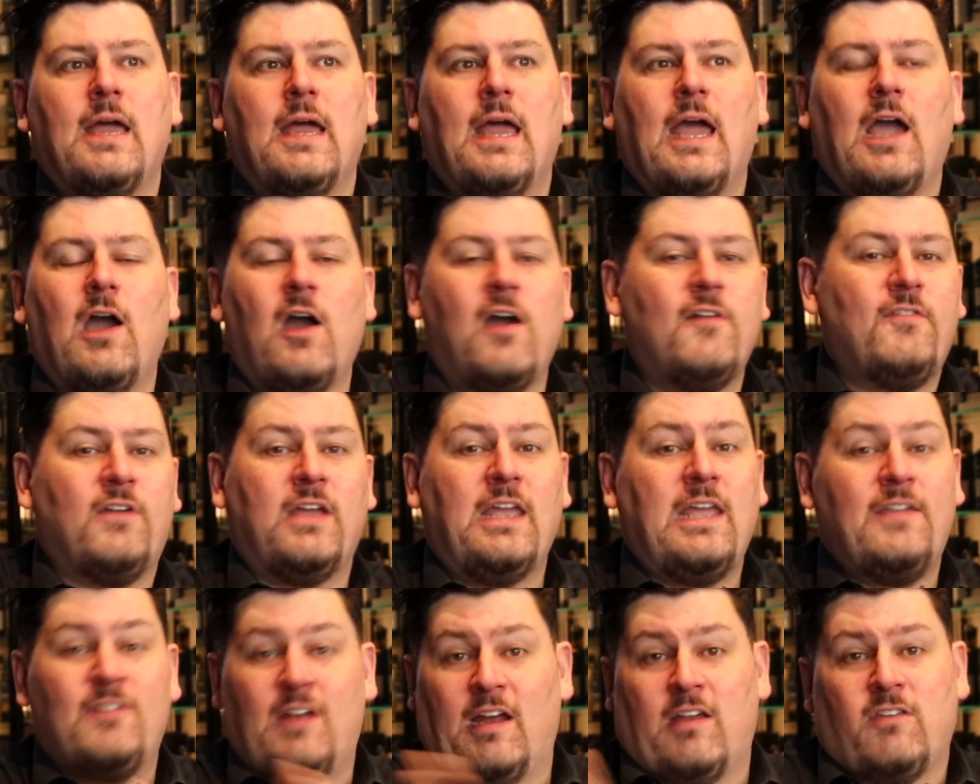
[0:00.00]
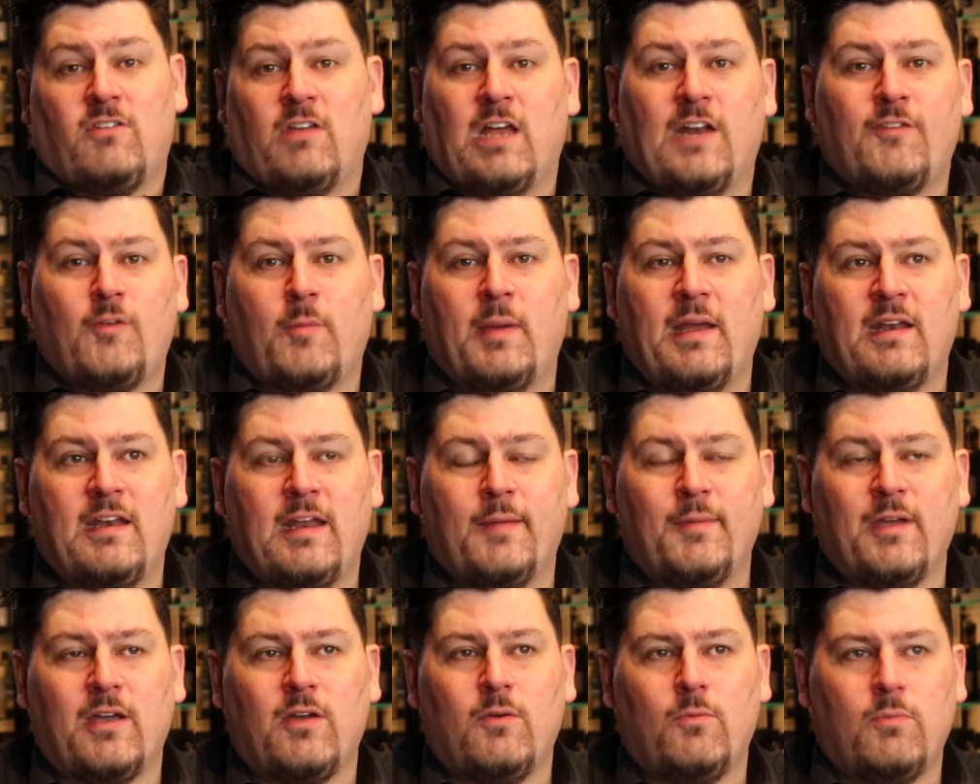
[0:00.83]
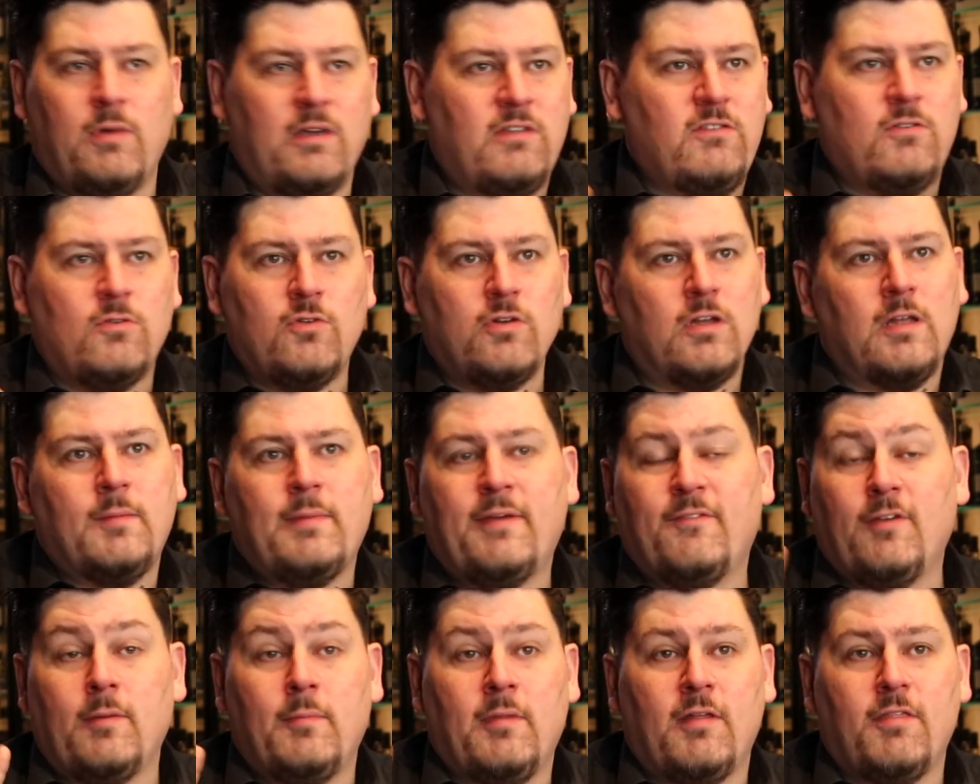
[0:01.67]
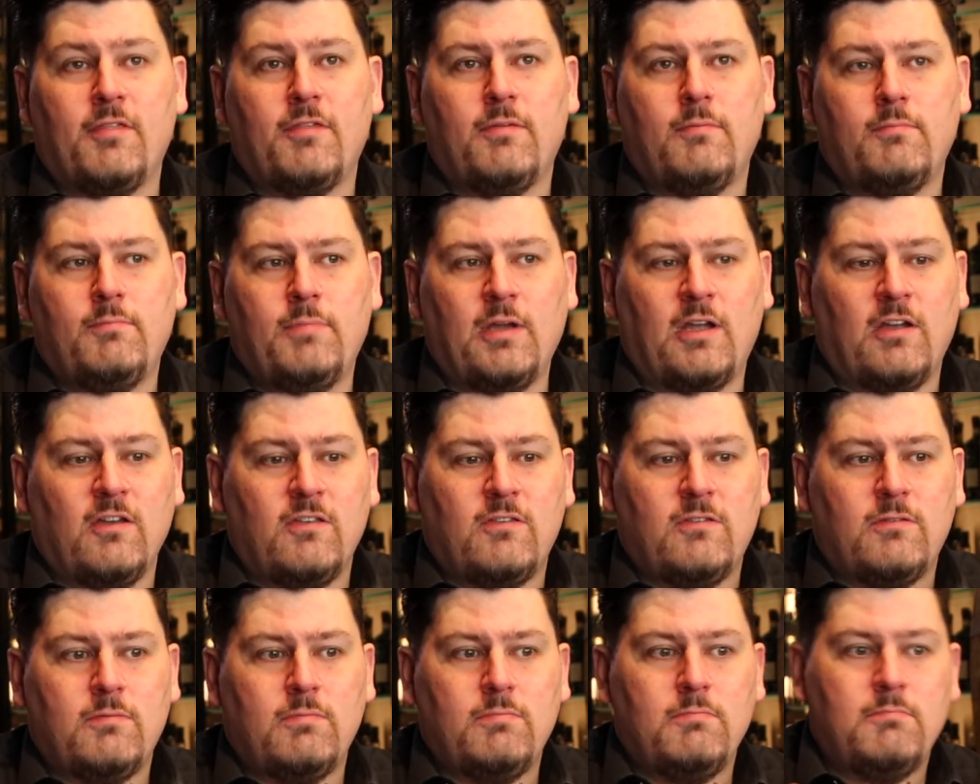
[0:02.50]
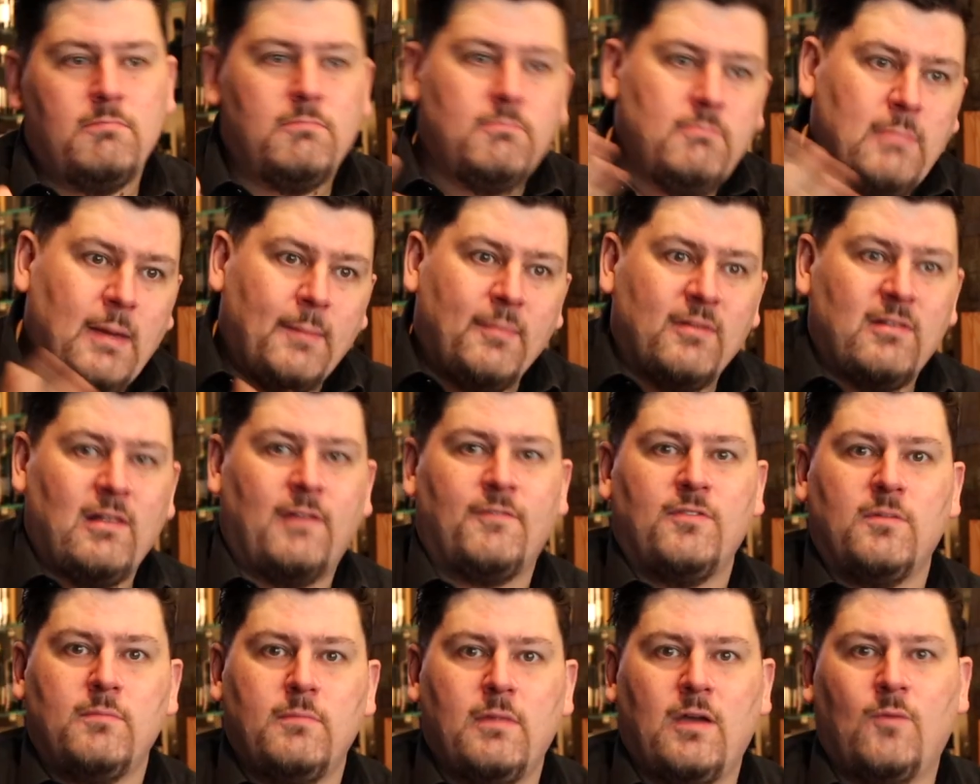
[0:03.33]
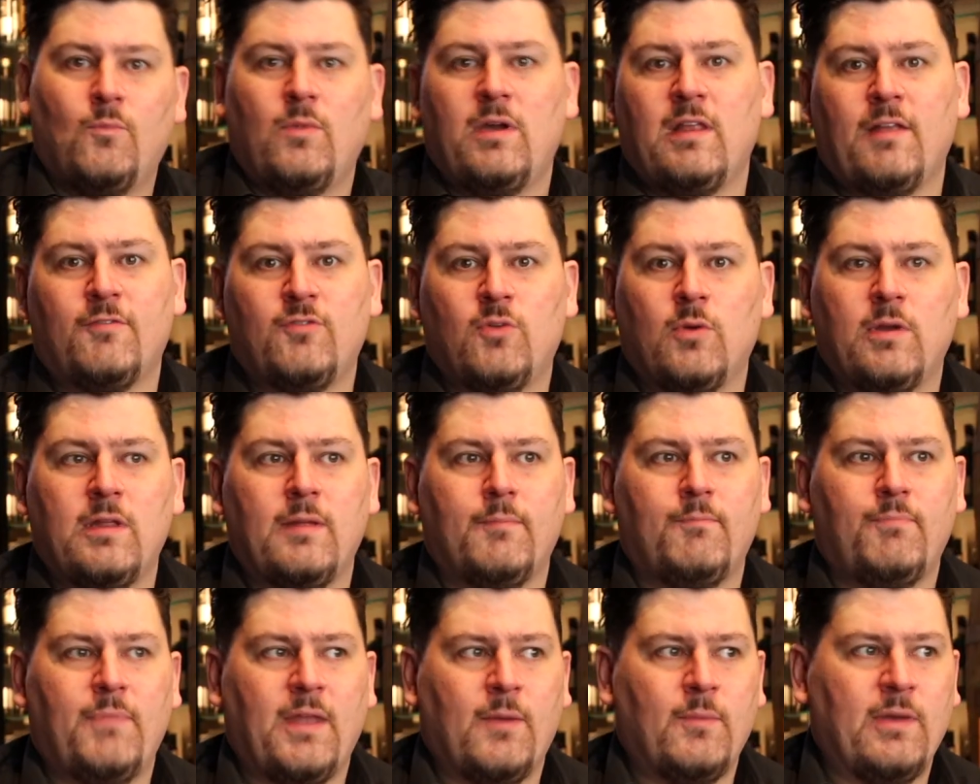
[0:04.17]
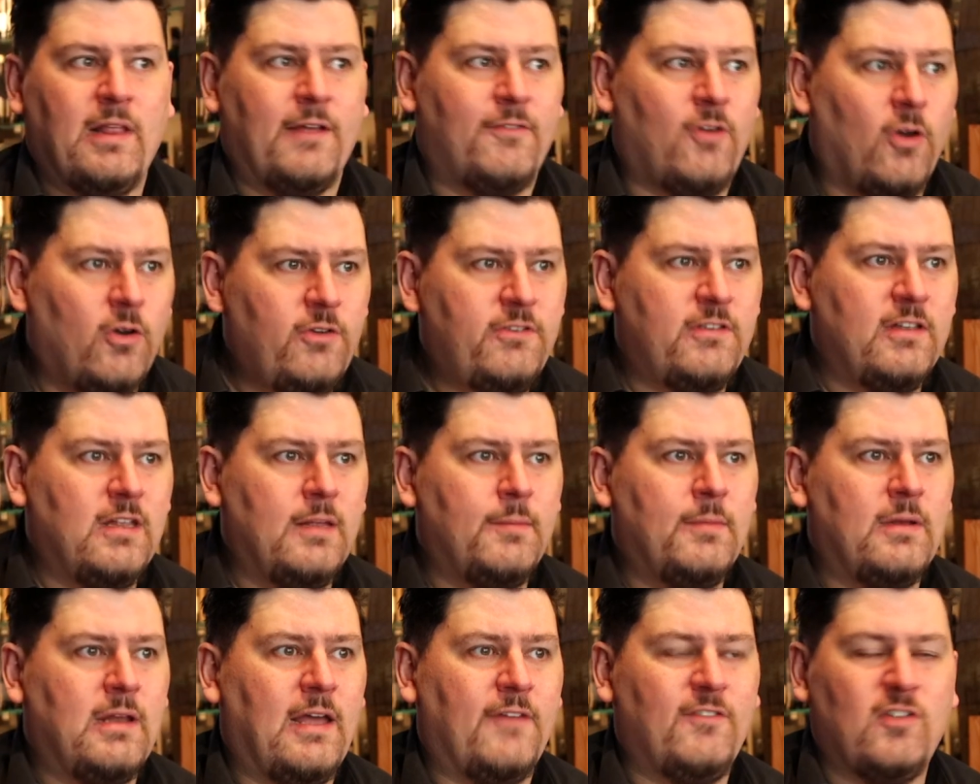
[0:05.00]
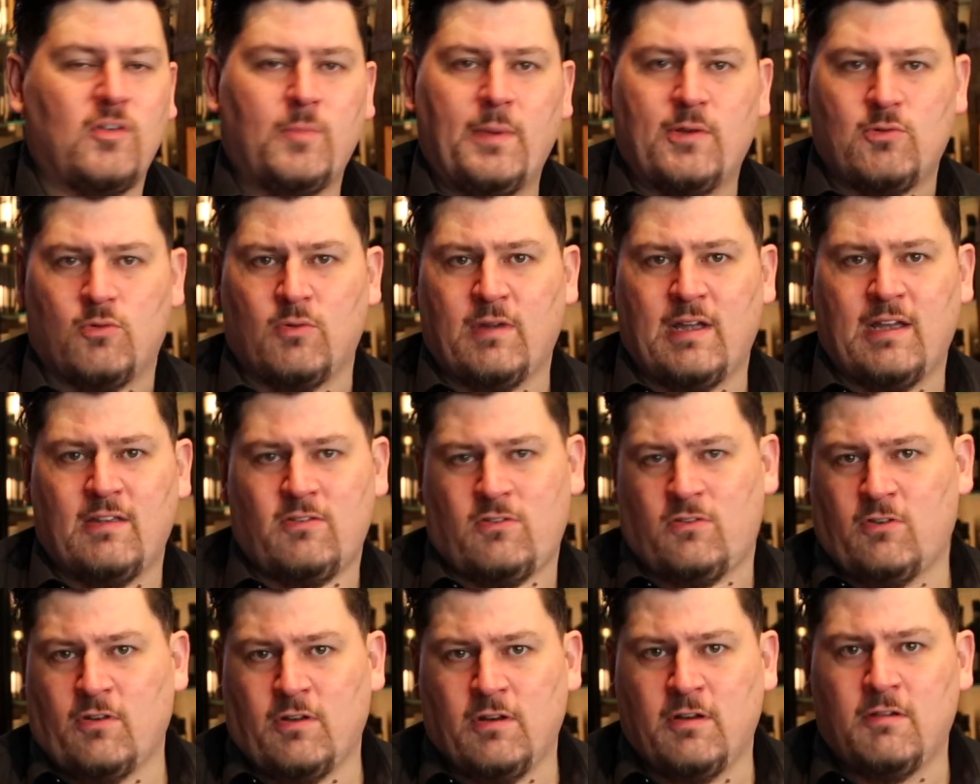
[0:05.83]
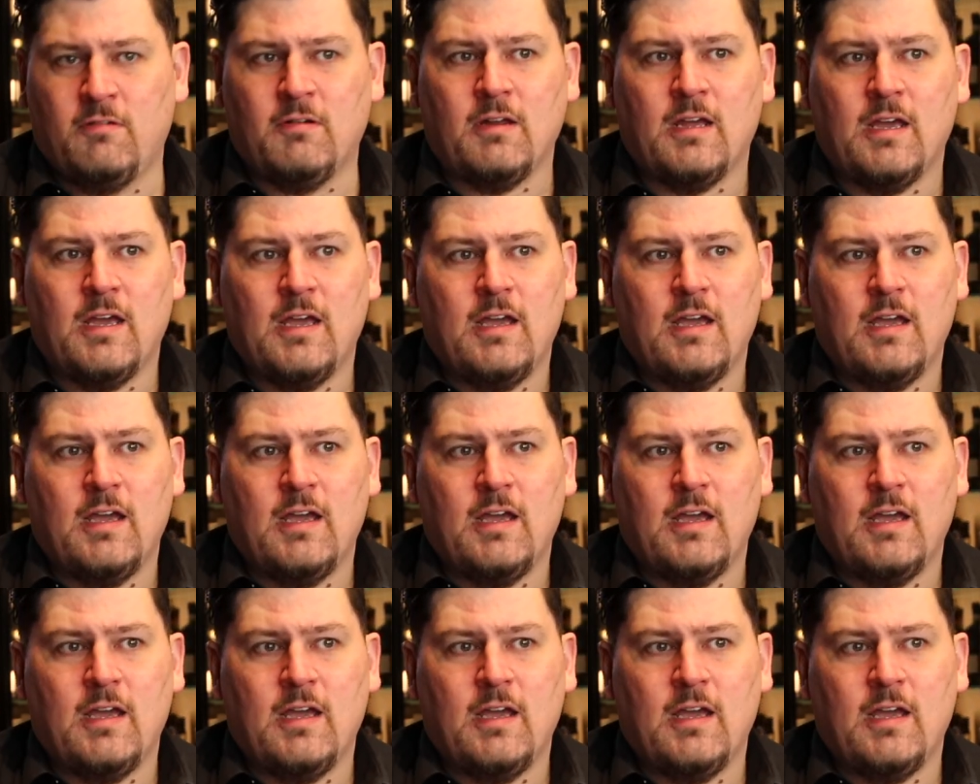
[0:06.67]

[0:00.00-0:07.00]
However, even outside of a pandemic, we're still doing them every month because members love them, and we love doing them, and we love hosting them and having special guests on and